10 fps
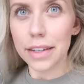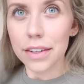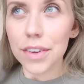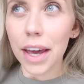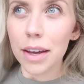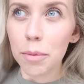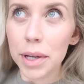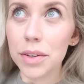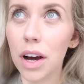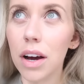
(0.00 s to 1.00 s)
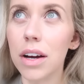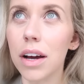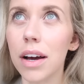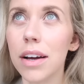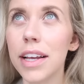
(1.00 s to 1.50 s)
kind of getting a bit
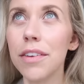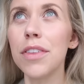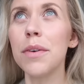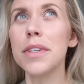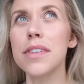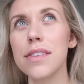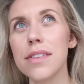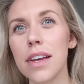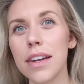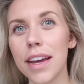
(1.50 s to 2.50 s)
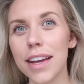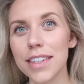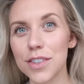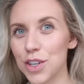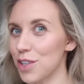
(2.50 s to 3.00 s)
darker. Even though it's sunny,
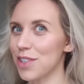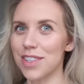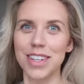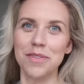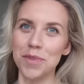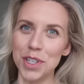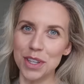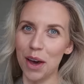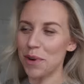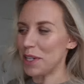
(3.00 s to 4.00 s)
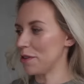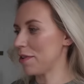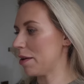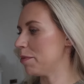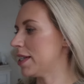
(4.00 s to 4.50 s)
it's just, it's just that winter
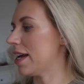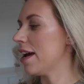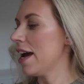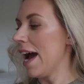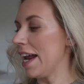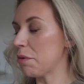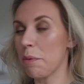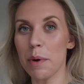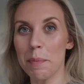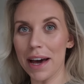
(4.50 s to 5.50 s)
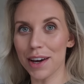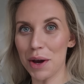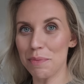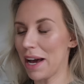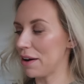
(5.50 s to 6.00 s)
vibe, isn't it? Anyway, we're back
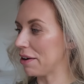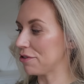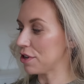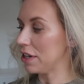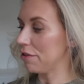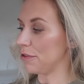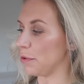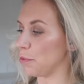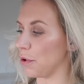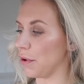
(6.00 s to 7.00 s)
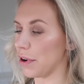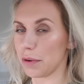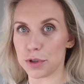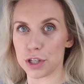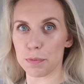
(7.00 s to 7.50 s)
home now after a lovely walk.
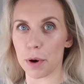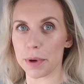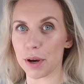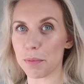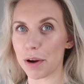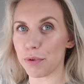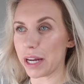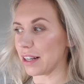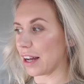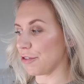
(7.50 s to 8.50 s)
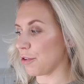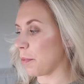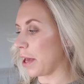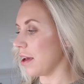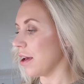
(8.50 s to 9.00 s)
I'm just popping on my ring light for a
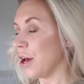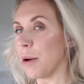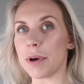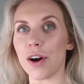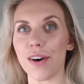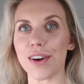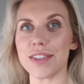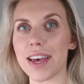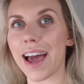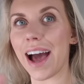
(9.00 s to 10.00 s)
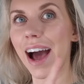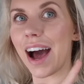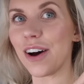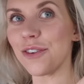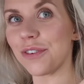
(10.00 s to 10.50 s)
bit because I
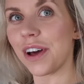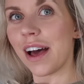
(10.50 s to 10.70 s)
have